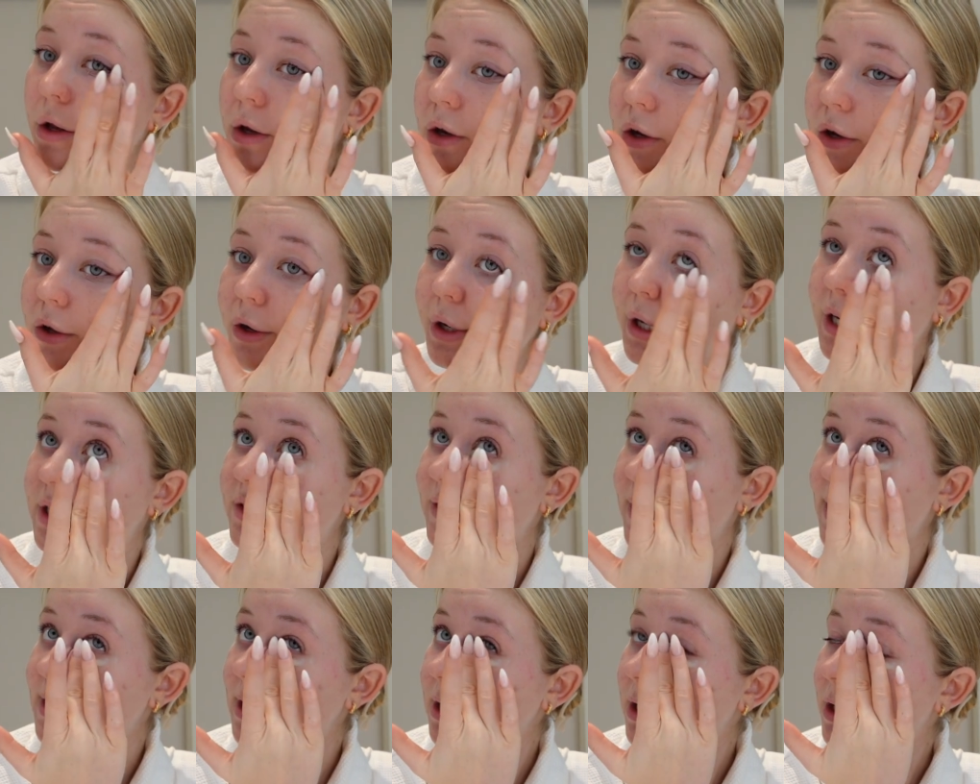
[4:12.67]
New Year's
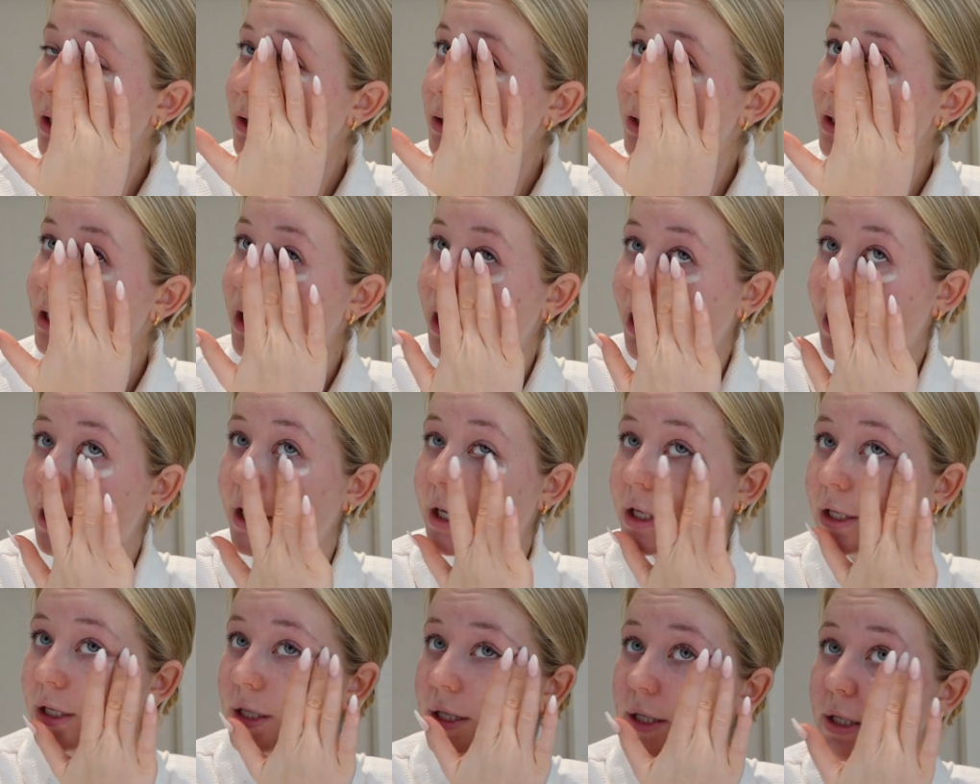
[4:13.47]

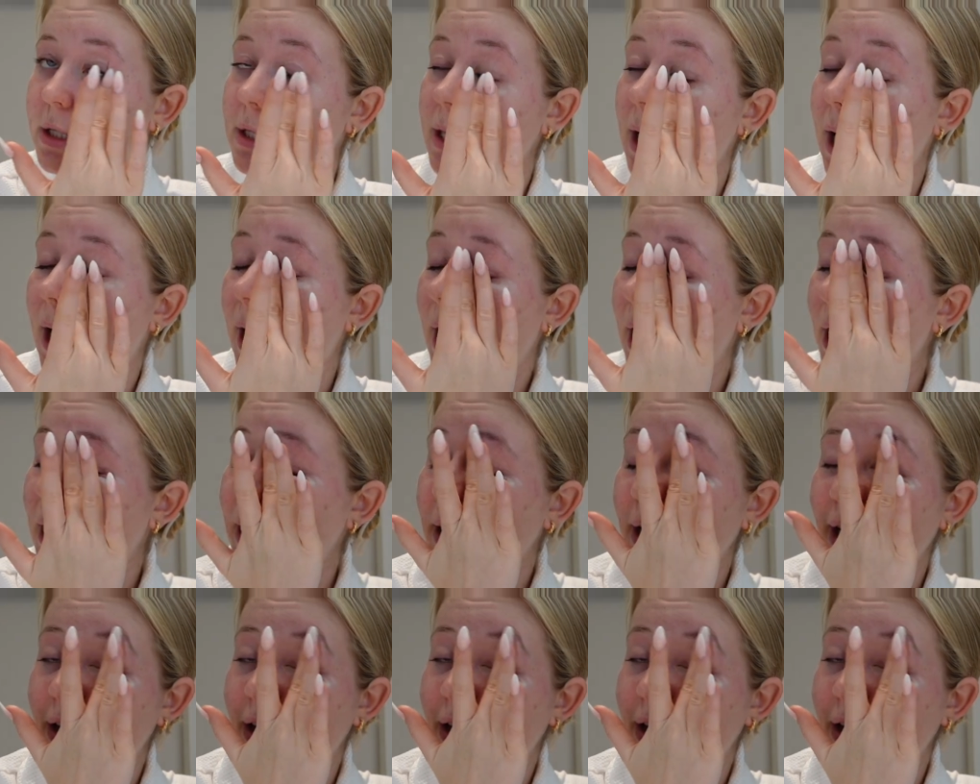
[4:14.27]
resolutions and